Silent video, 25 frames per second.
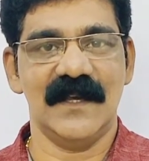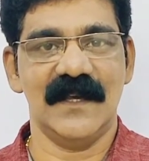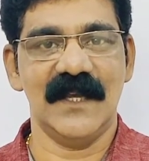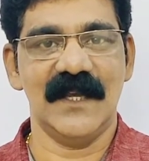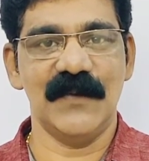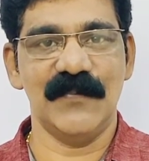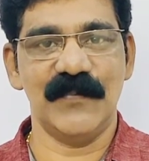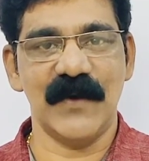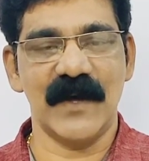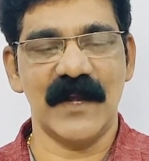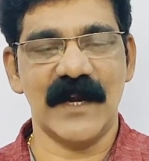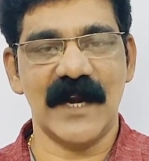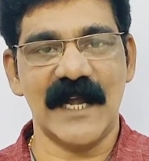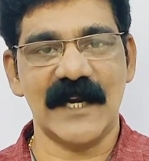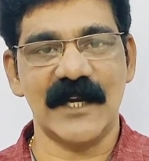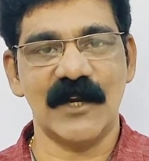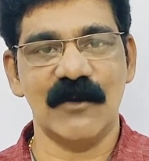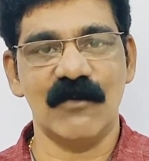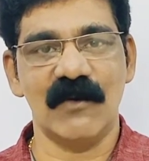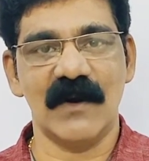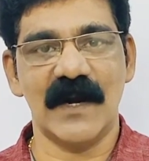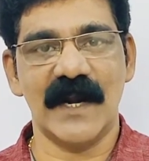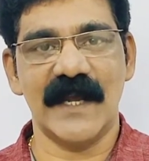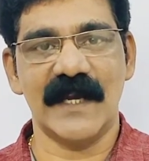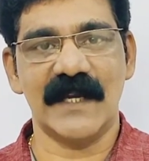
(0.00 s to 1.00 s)
If you are
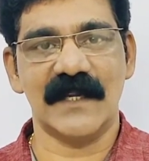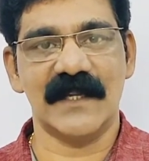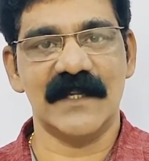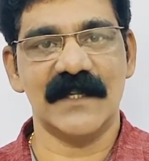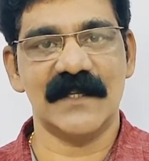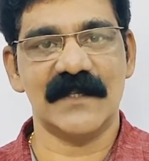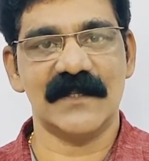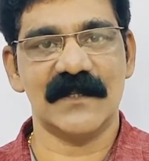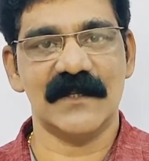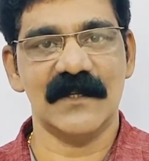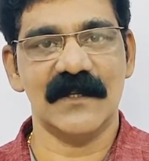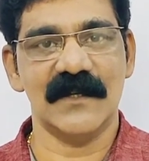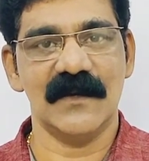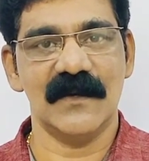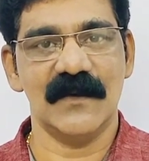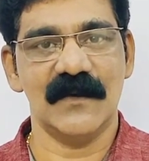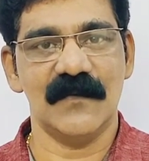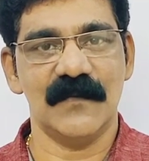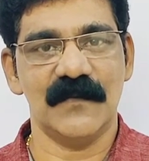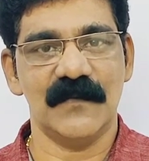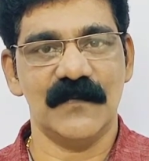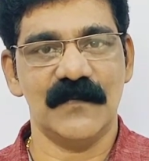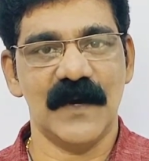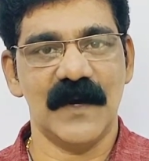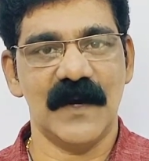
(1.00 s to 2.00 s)
arguing like this,
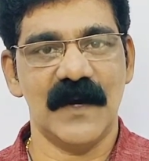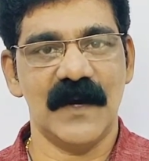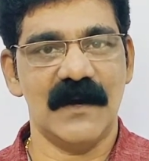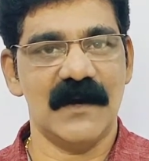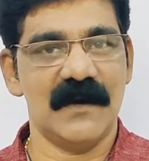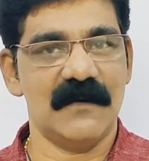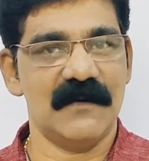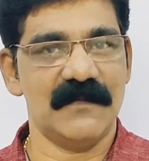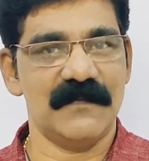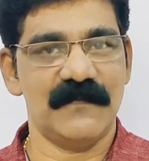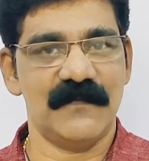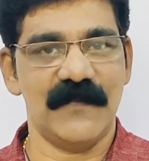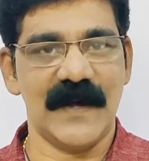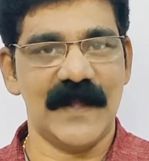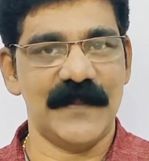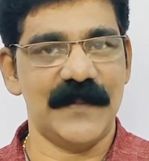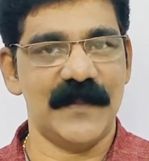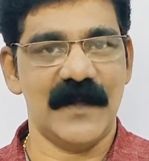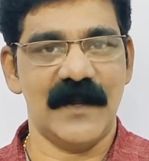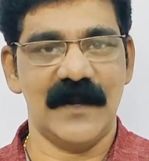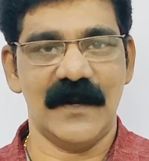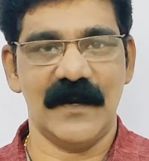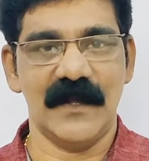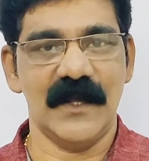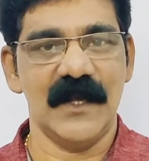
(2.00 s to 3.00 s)

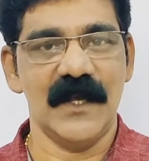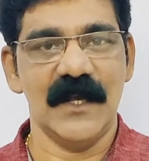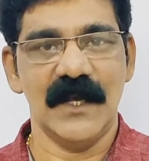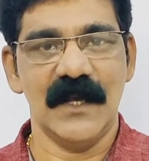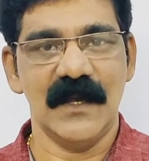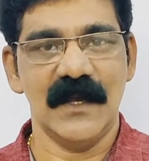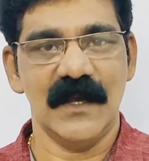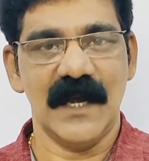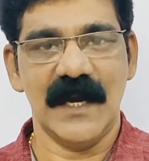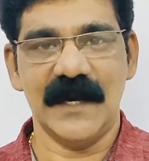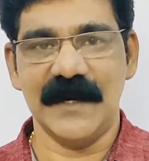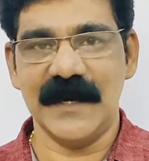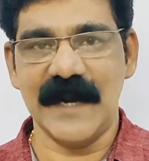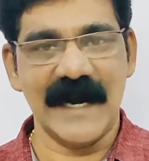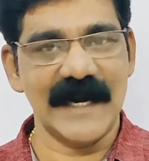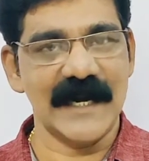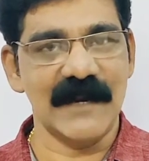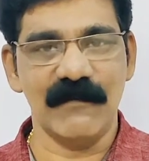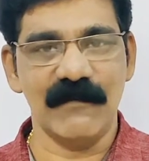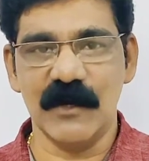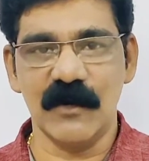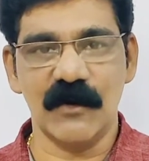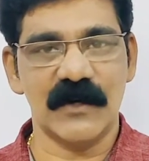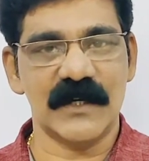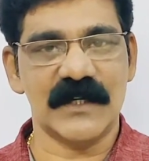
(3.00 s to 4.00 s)
father,
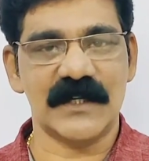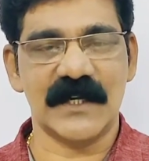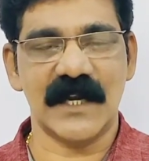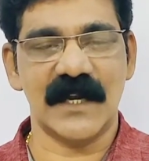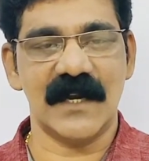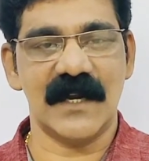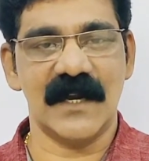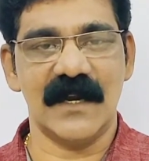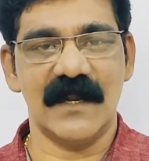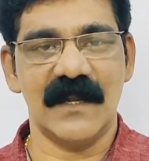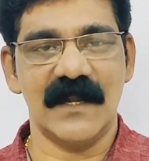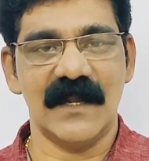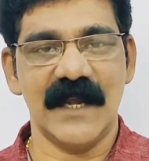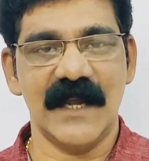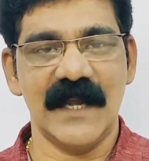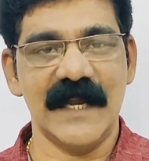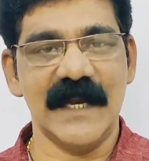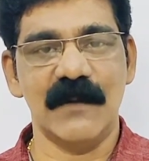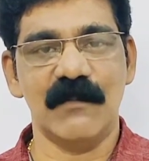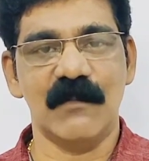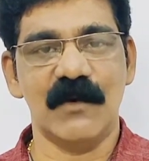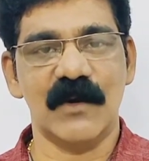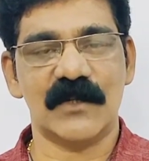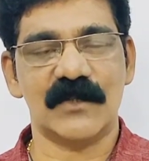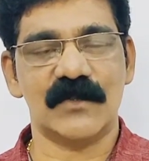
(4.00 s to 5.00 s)
daddy will not tell
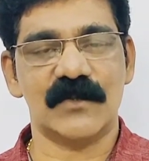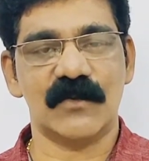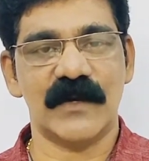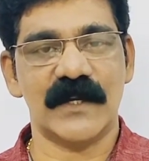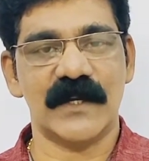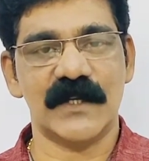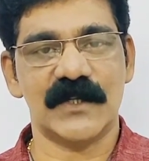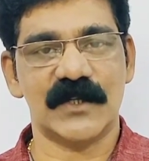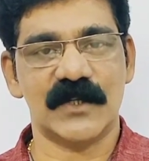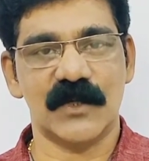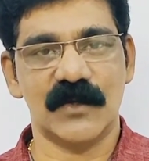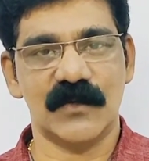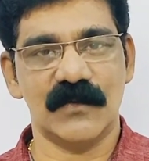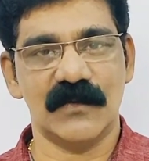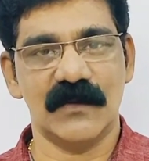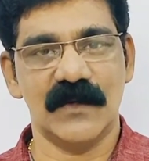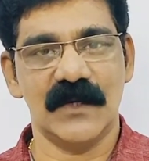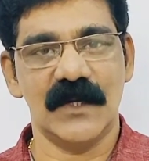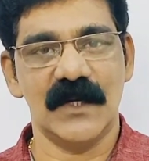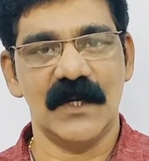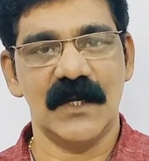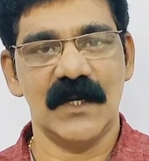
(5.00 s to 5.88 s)
any more stories to you.